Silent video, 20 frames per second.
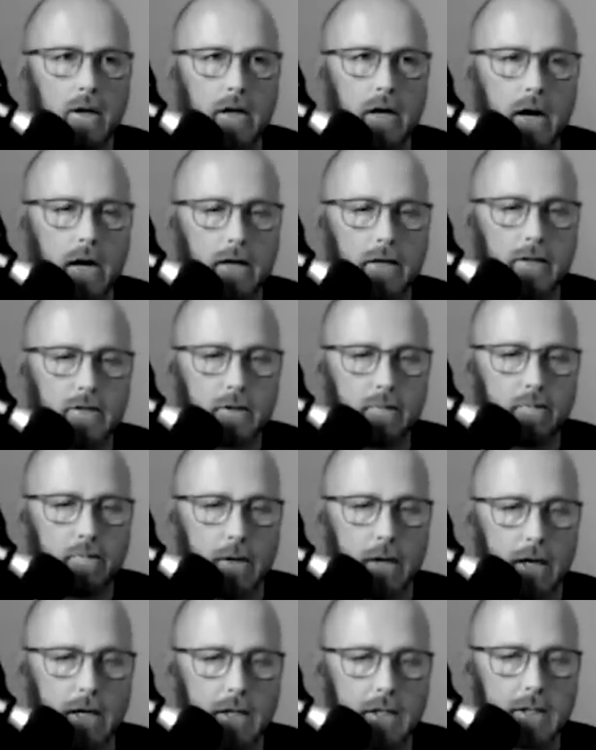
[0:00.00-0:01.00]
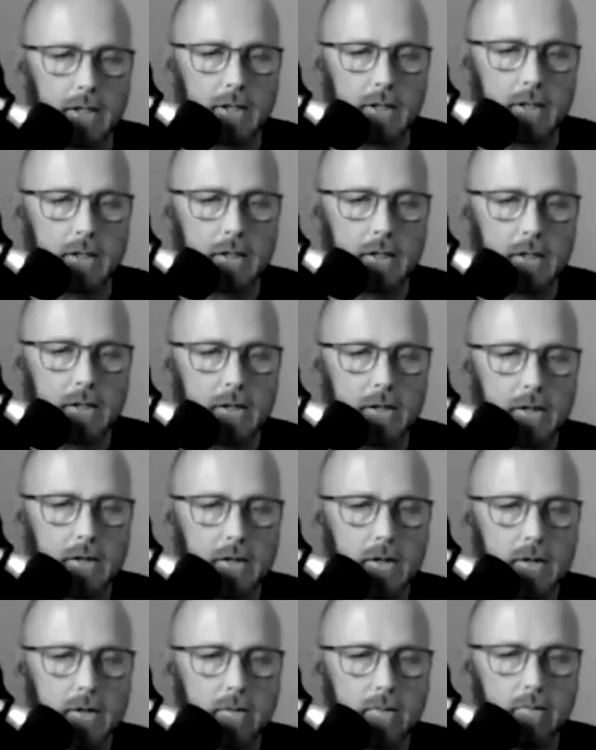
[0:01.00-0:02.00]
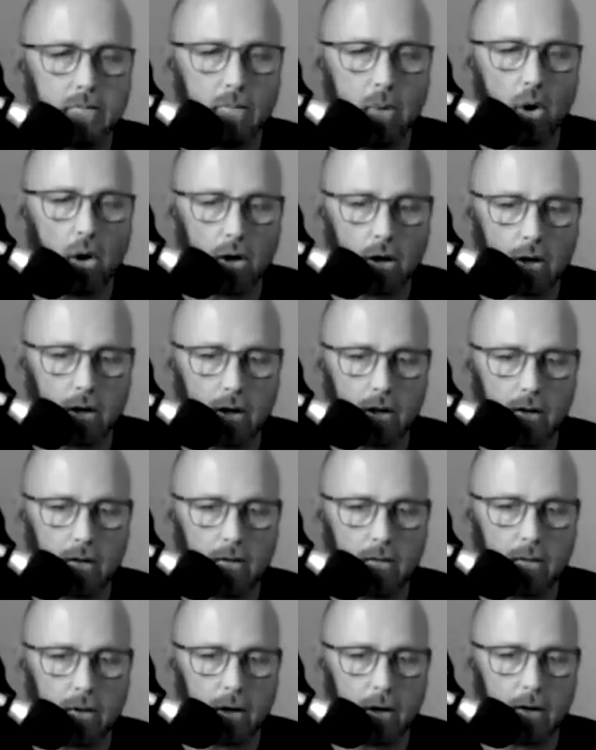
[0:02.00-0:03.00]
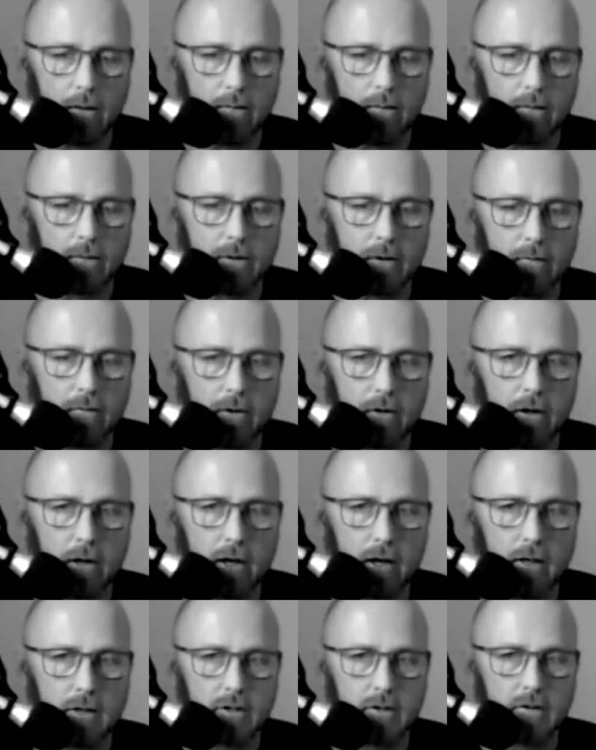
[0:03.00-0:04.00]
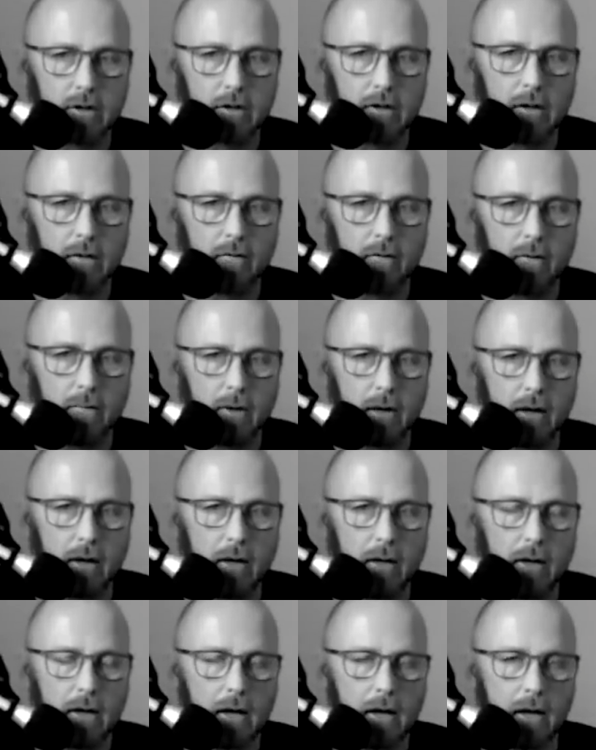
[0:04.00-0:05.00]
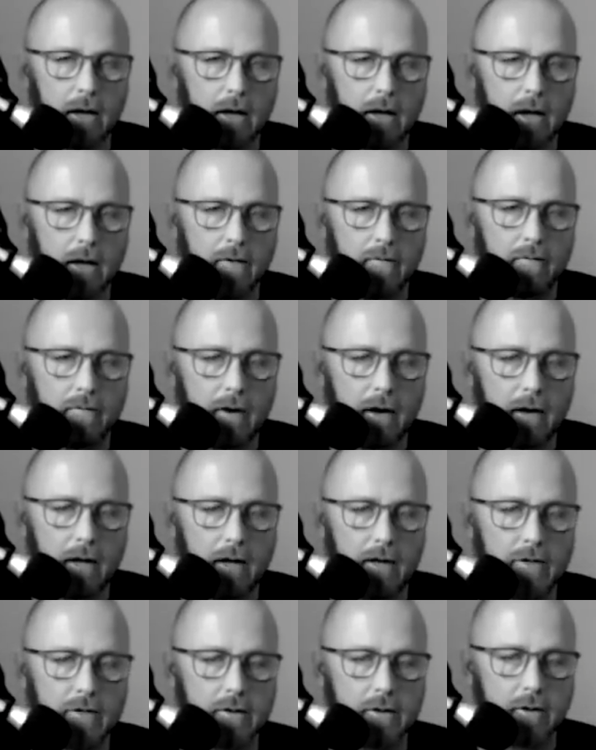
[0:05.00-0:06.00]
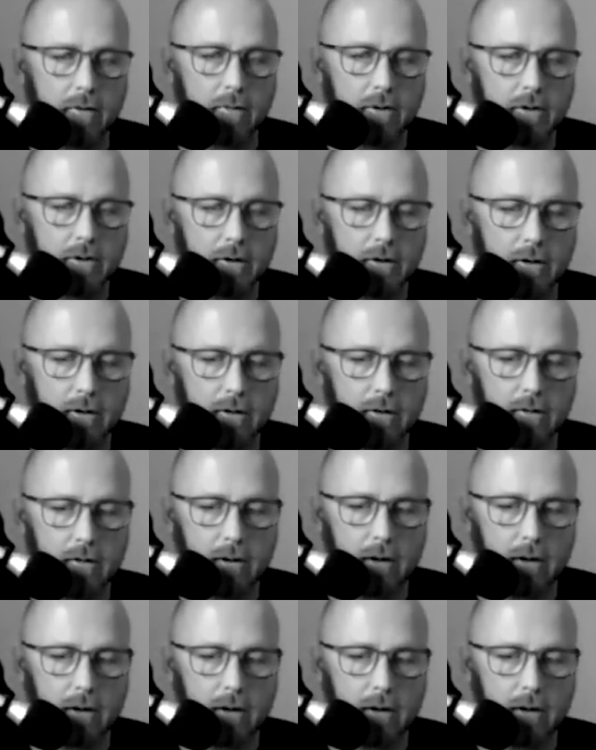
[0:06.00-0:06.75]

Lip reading: has the biggest market right? So if we look at it strictly from a financial and a return